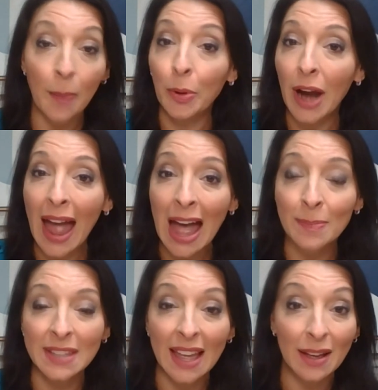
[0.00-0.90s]

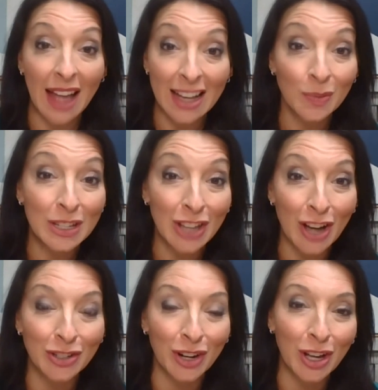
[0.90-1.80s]
Perhaps, as we saw
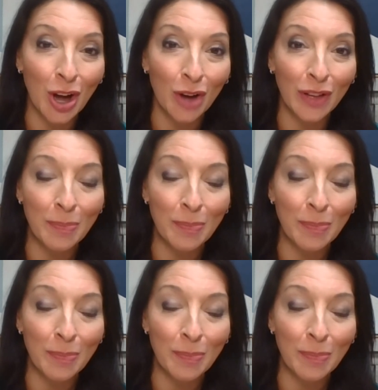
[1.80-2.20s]
during COVID,